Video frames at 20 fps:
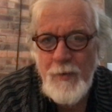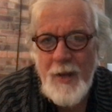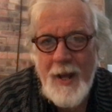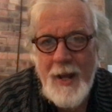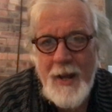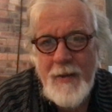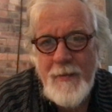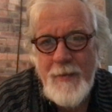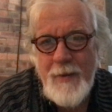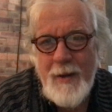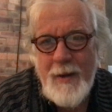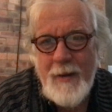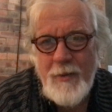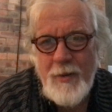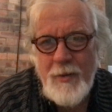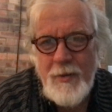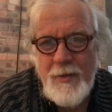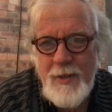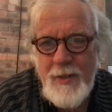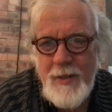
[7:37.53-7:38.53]
And I've
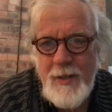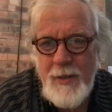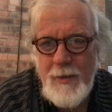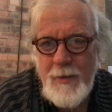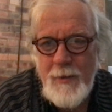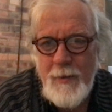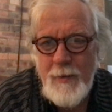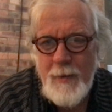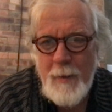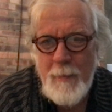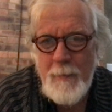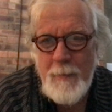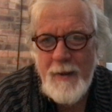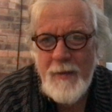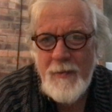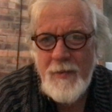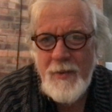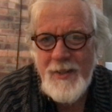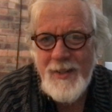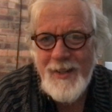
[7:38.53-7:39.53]
got to do a bit
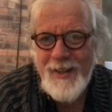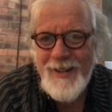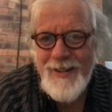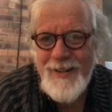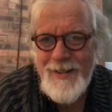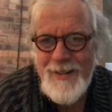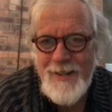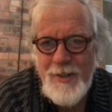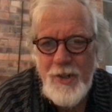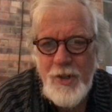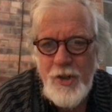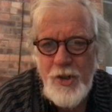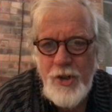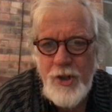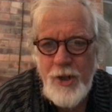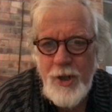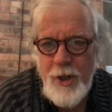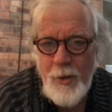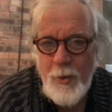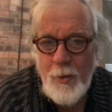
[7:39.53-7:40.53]
of this accursed
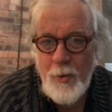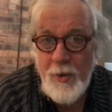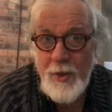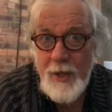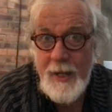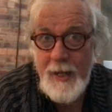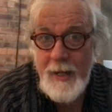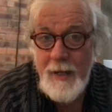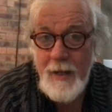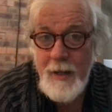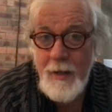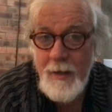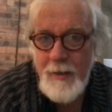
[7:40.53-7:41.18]
journal thing.